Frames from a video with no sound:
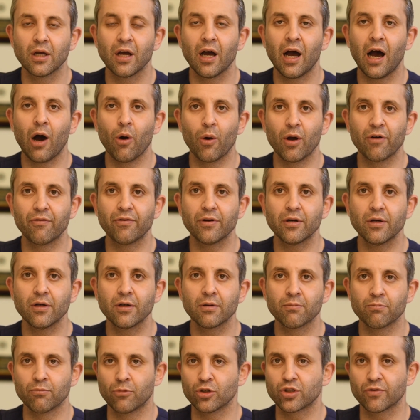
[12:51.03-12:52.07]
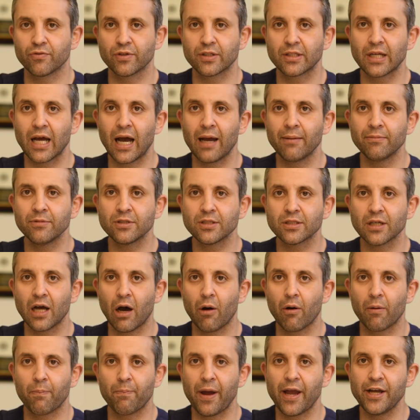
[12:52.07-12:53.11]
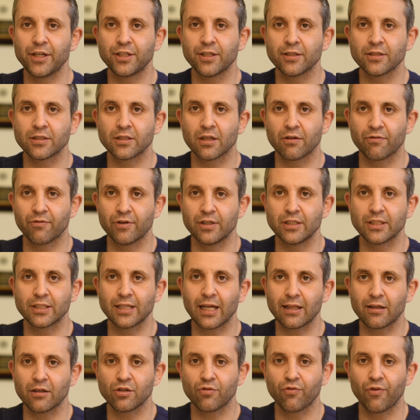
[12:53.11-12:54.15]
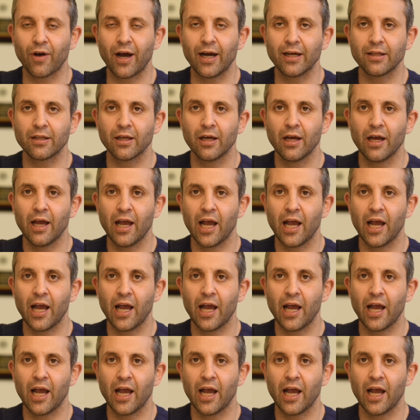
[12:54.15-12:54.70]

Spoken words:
However, most of the times our patients are very satisfied,